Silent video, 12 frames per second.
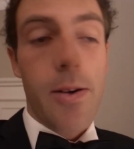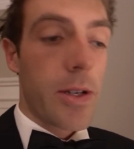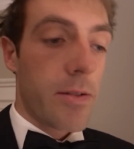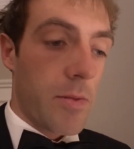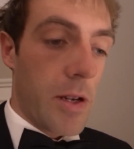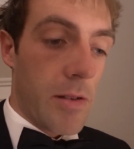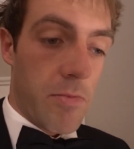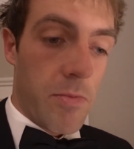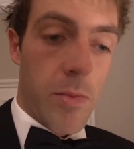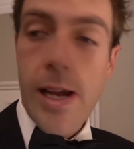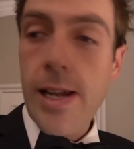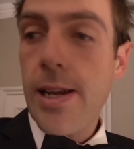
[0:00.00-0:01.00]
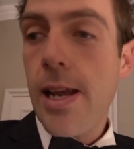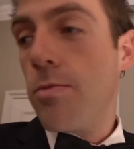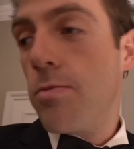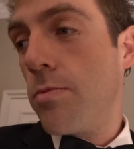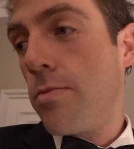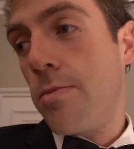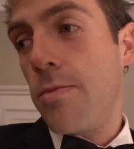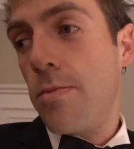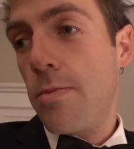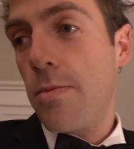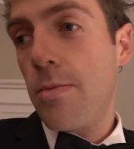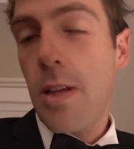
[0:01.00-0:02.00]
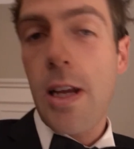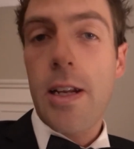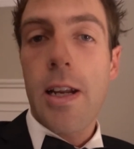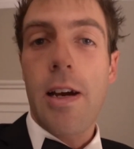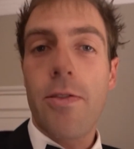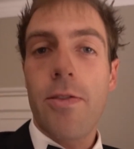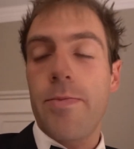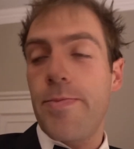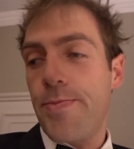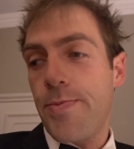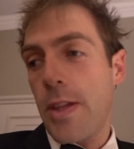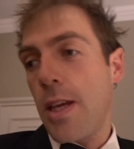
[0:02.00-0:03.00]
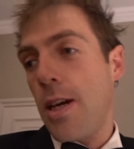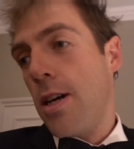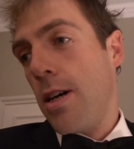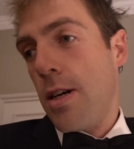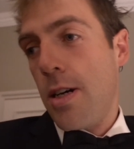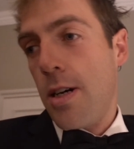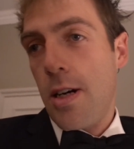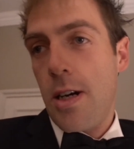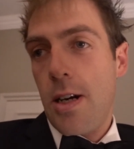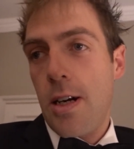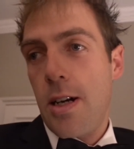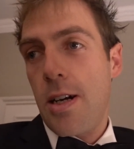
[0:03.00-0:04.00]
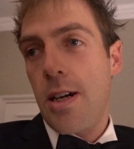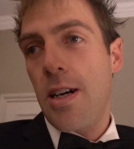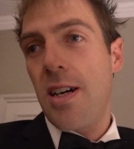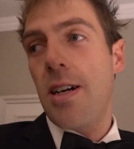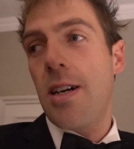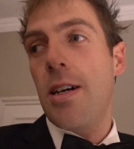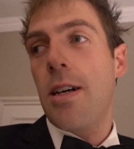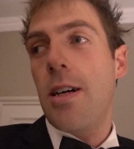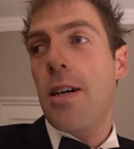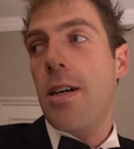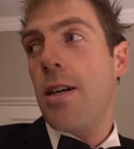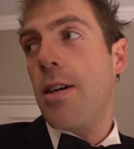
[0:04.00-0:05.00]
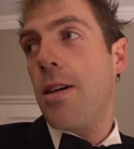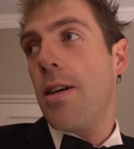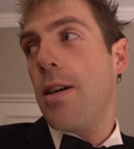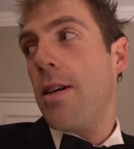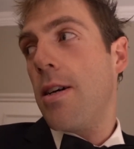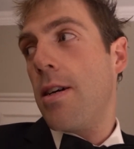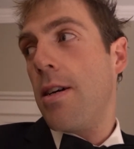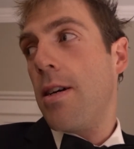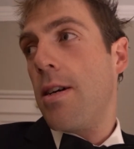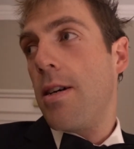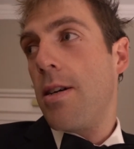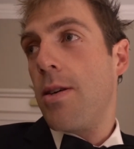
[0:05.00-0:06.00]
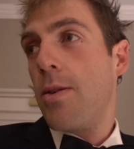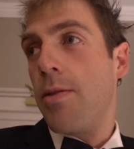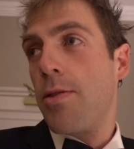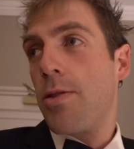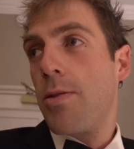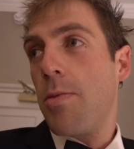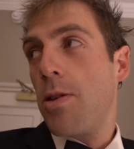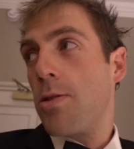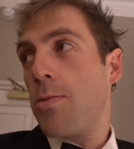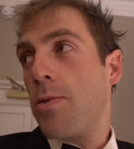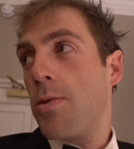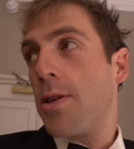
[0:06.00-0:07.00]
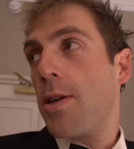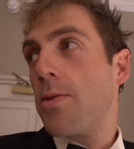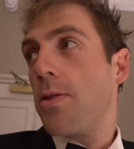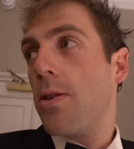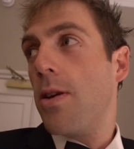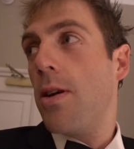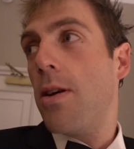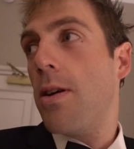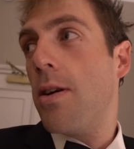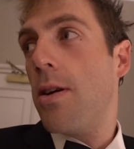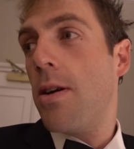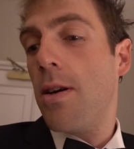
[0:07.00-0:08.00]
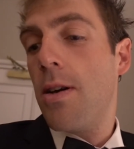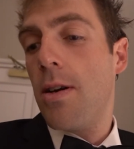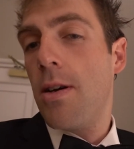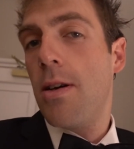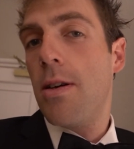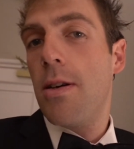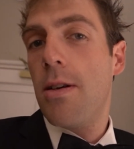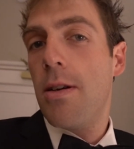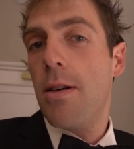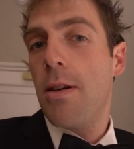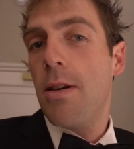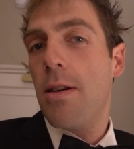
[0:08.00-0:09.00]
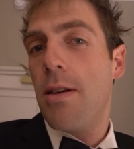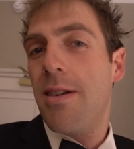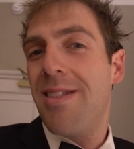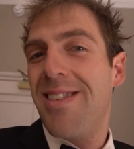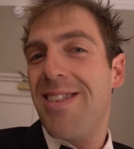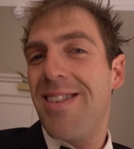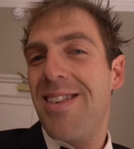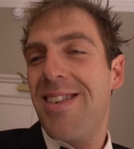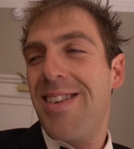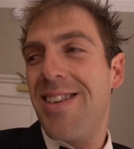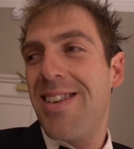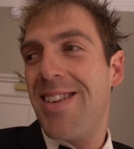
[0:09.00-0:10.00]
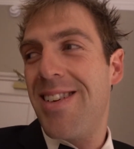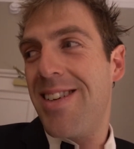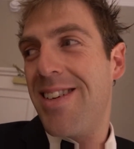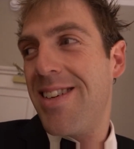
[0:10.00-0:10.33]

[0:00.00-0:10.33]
we're we're we're heading out. Heading out. Can't get rat ass though because we're responsible adults. Yes. I need to remember my